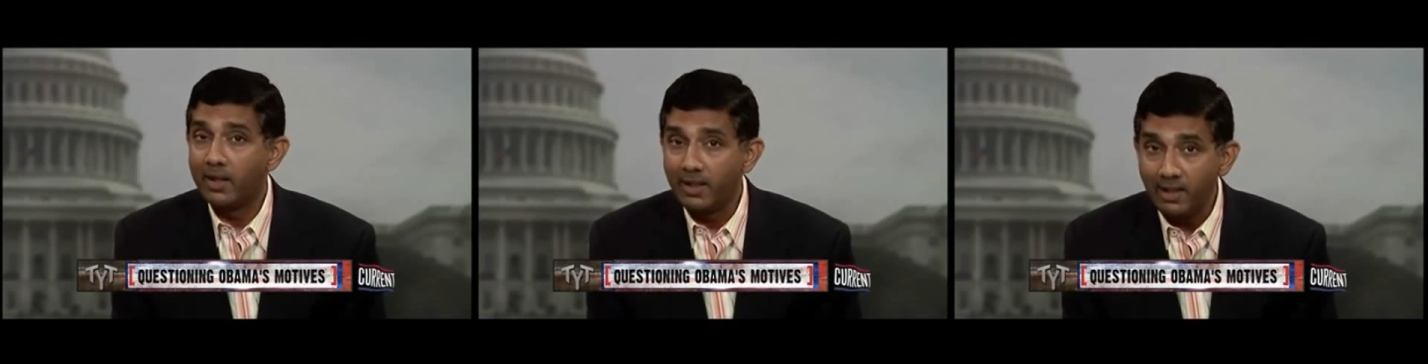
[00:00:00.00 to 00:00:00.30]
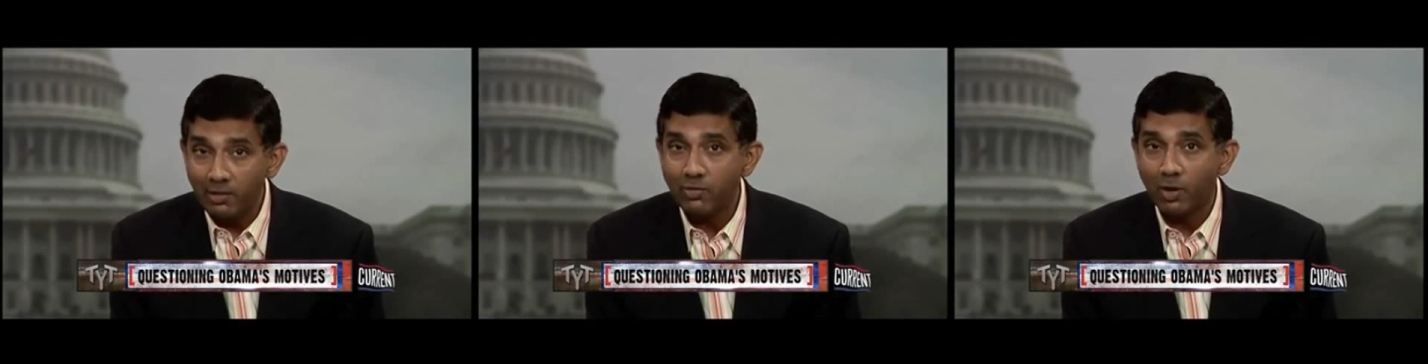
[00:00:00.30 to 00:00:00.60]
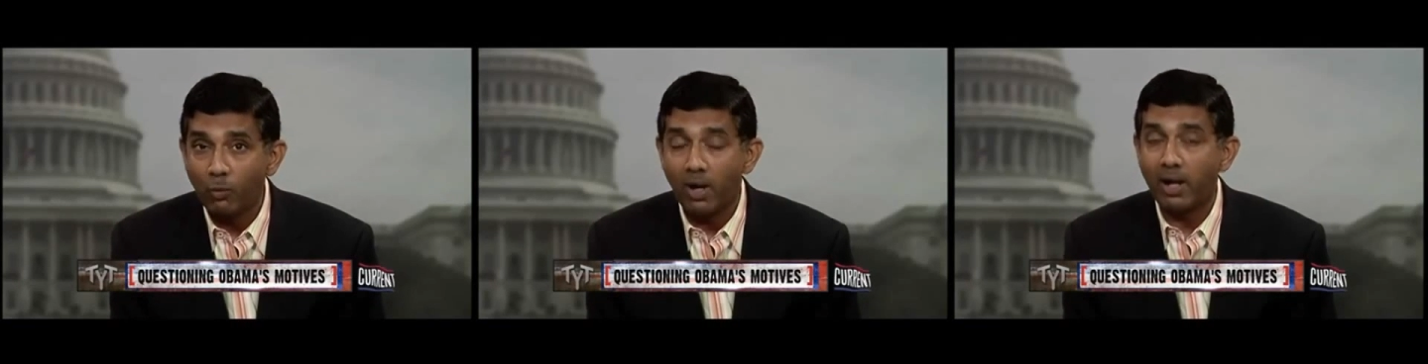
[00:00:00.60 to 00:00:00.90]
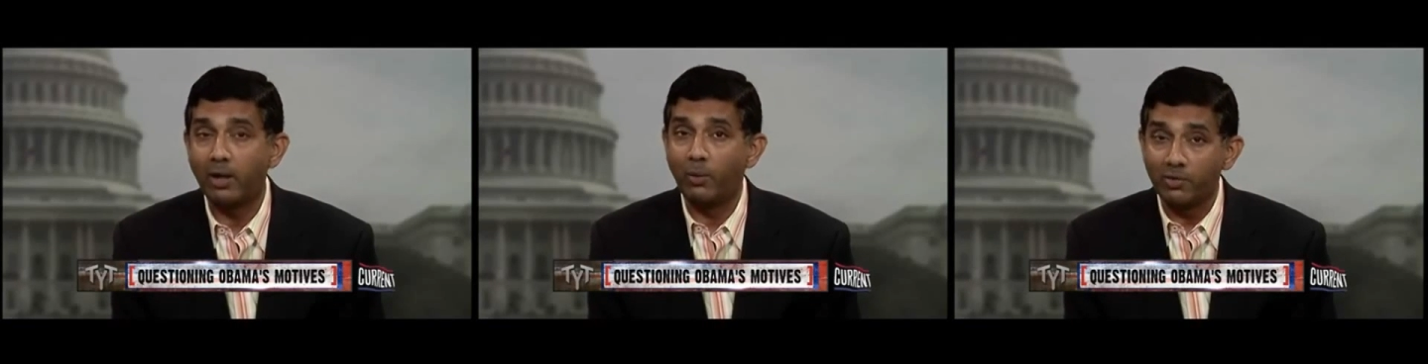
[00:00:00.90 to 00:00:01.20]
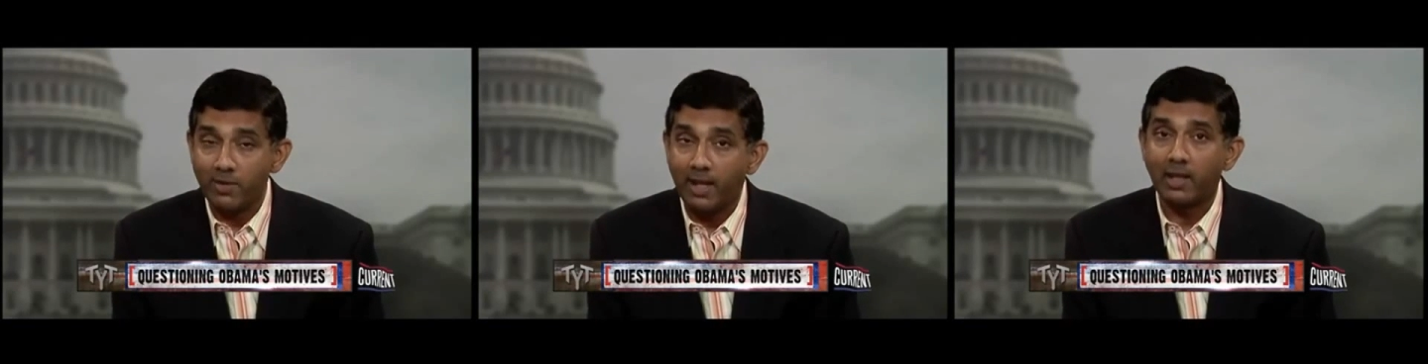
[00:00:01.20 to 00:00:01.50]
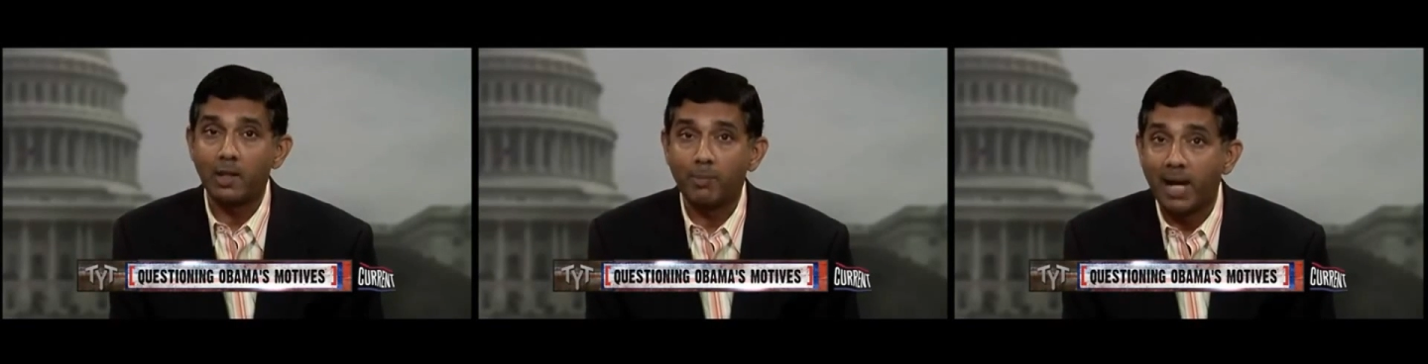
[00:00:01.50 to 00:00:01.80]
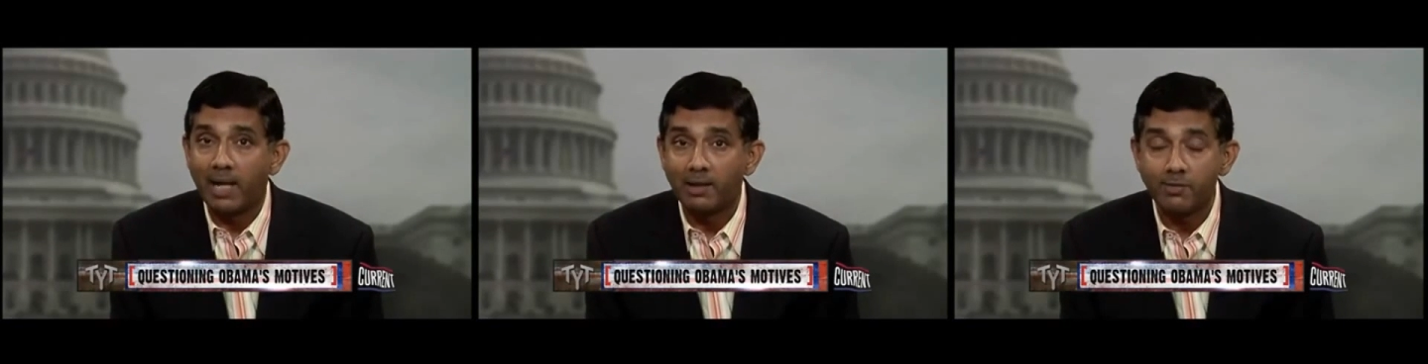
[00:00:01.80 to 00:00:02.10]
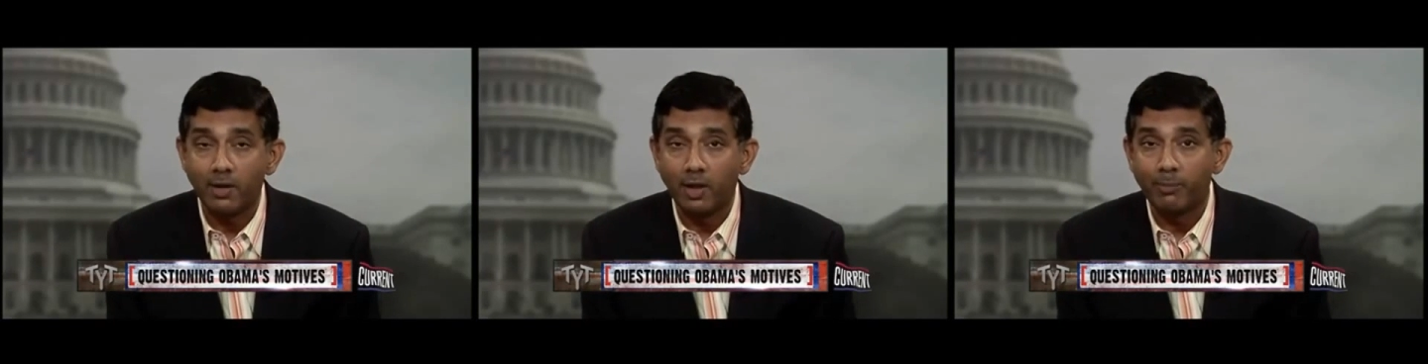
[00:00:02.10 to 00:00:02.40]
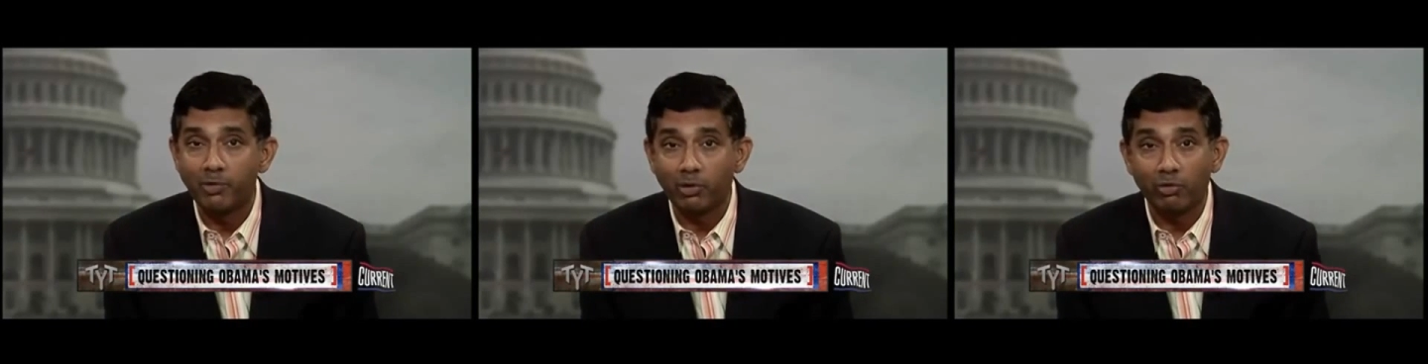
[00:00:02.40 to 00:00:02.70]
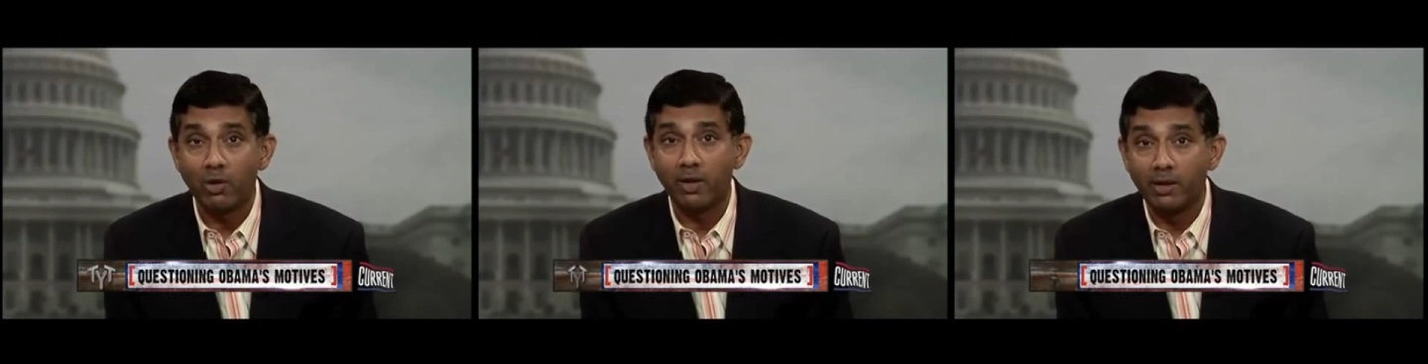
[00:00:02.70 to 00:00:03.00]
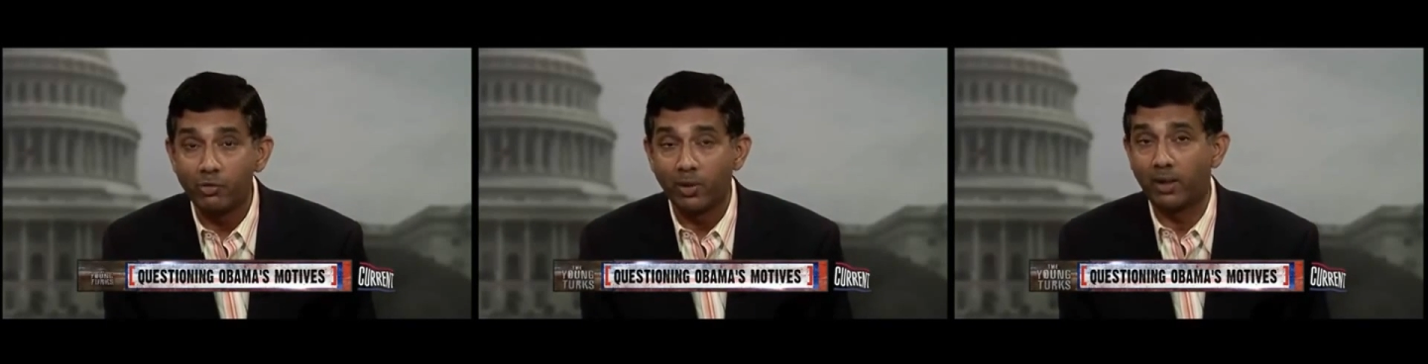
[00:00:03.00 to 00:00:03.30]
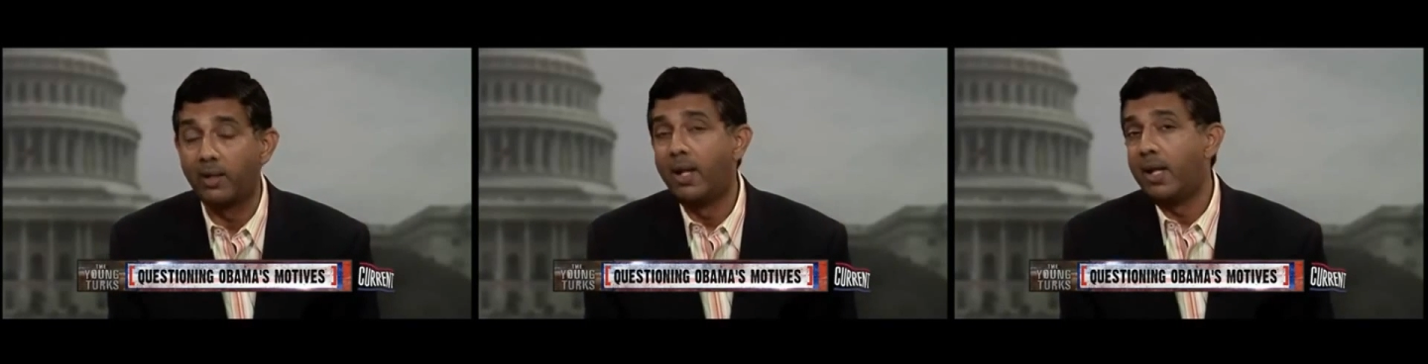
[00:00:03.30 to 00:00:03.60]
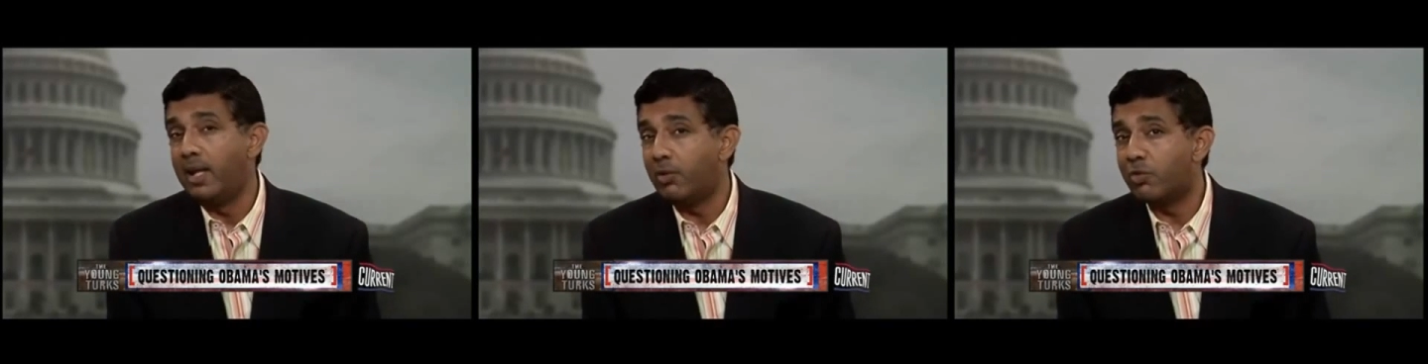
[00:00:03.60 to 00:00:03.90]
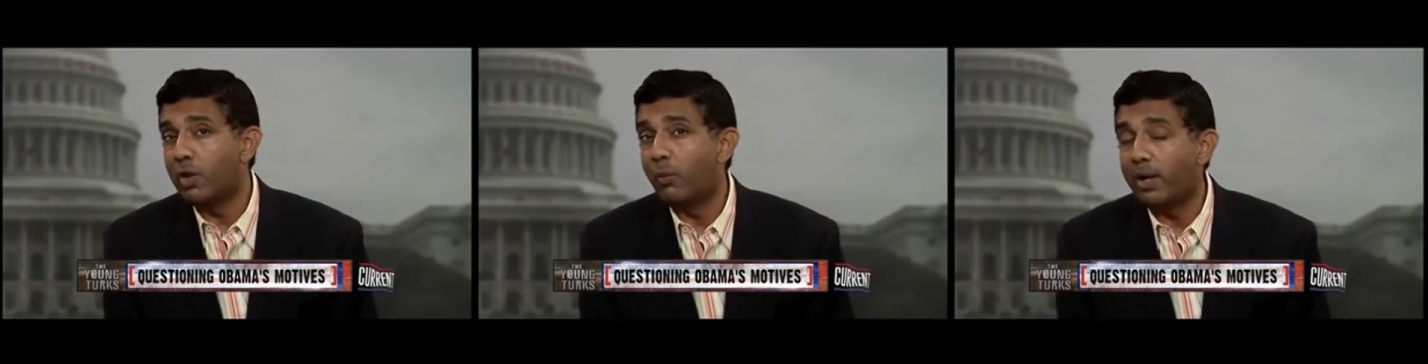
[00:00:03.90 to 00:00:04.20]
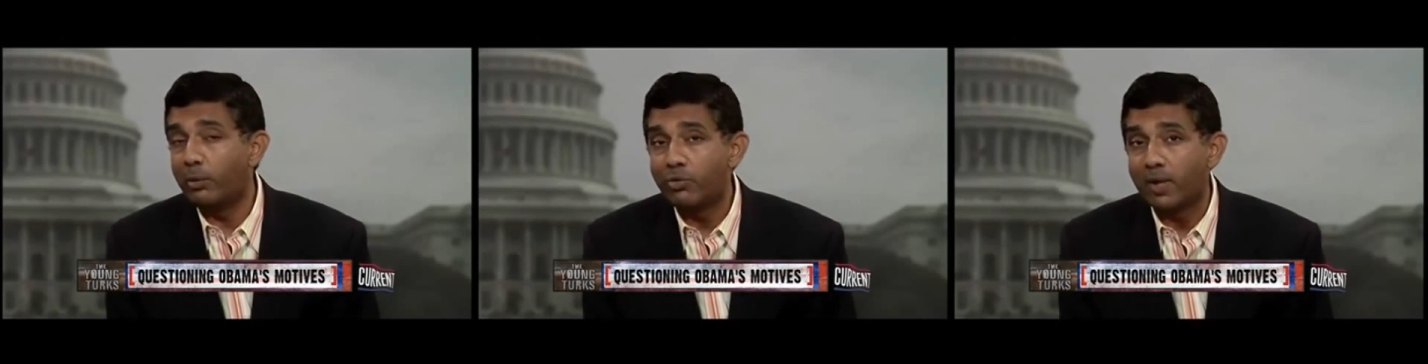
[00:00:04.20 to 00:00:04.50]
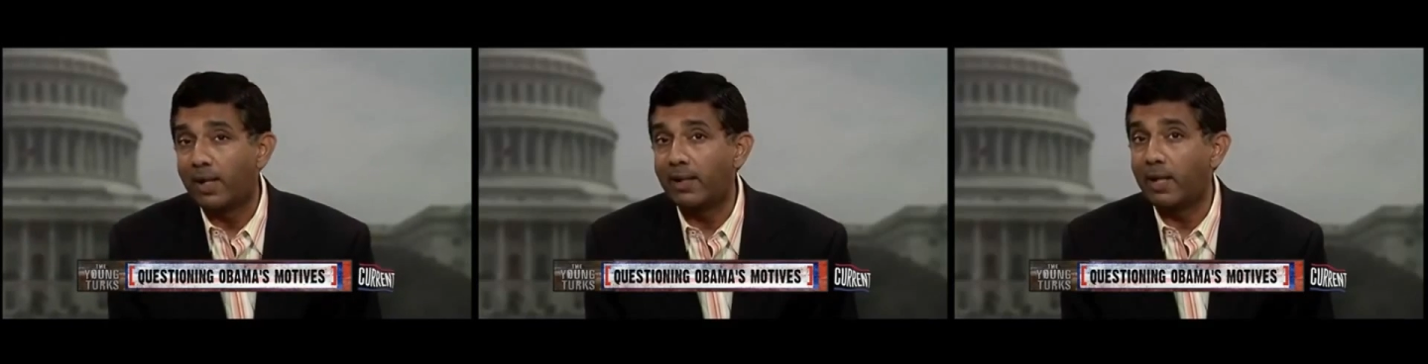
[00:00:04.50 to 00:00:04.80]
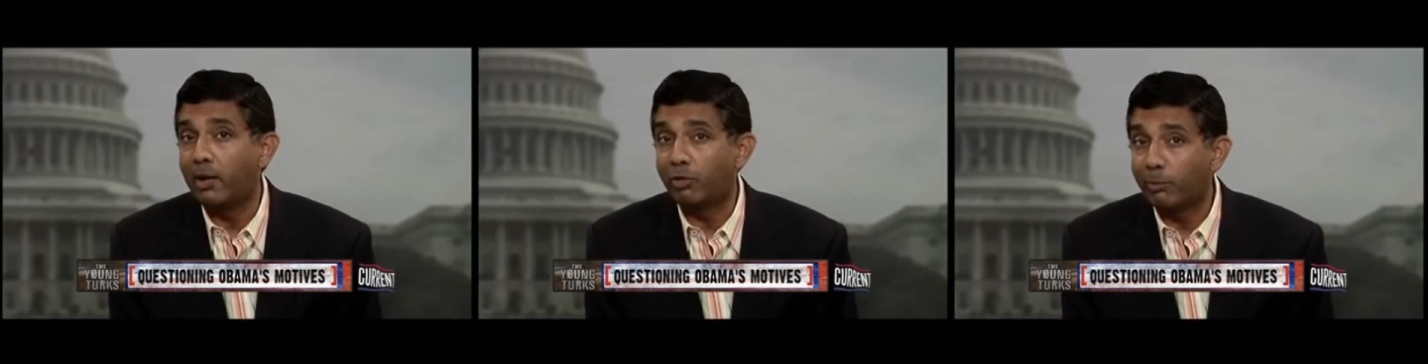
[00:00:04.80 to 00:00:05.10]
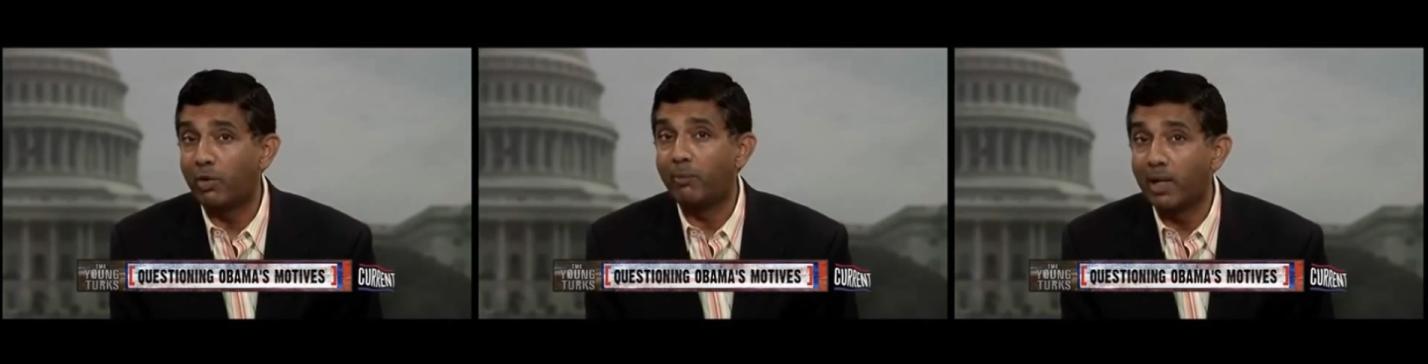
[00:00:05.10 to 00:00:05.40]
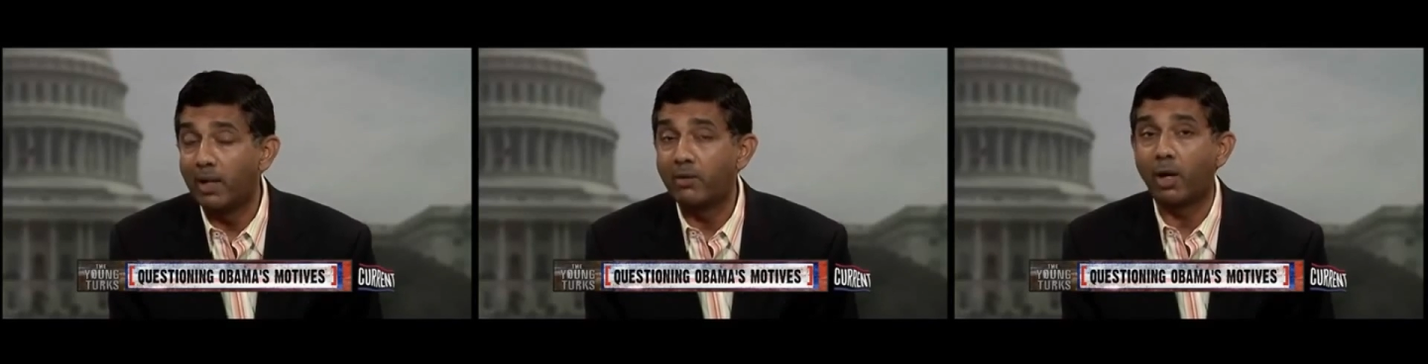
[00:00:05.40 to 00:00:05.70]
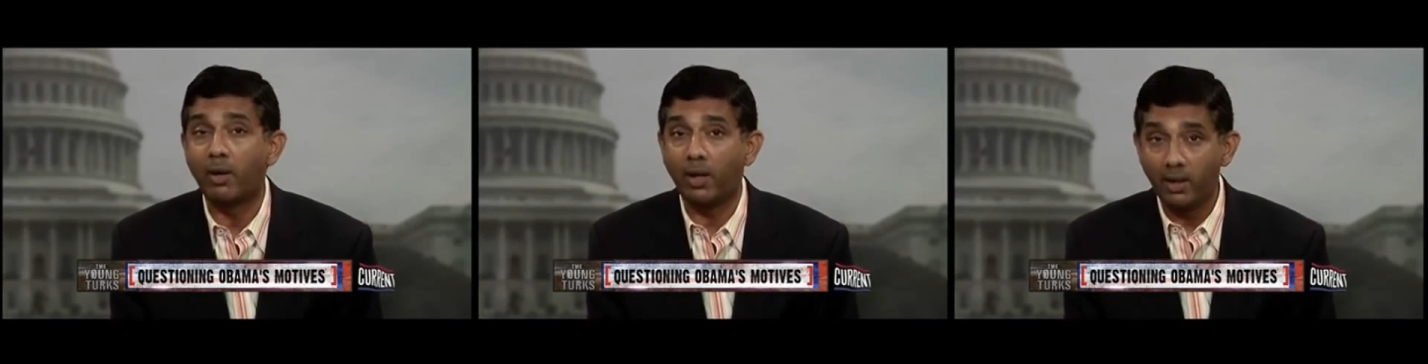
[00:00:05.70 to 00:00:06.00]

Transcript: He's the one who has taken the Palestinian position on Israel. He's the one who's telling the Egyptian military...